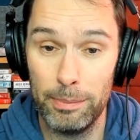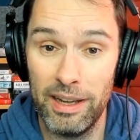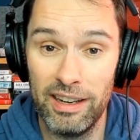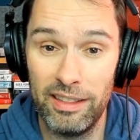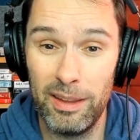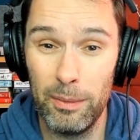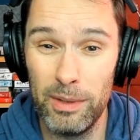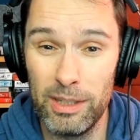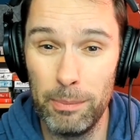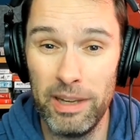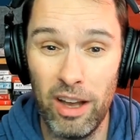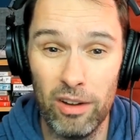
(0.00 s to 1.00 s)
And I think we
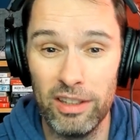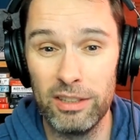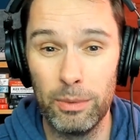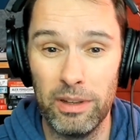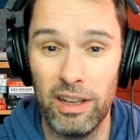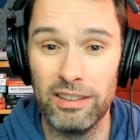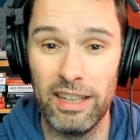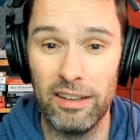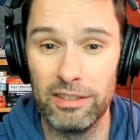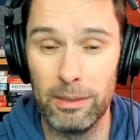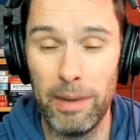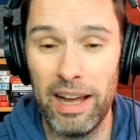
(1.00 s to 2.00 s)
should be honest with
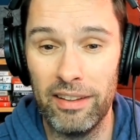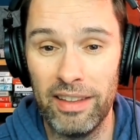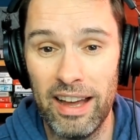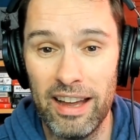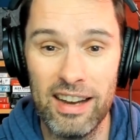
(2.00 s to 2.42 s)
ourselves about that.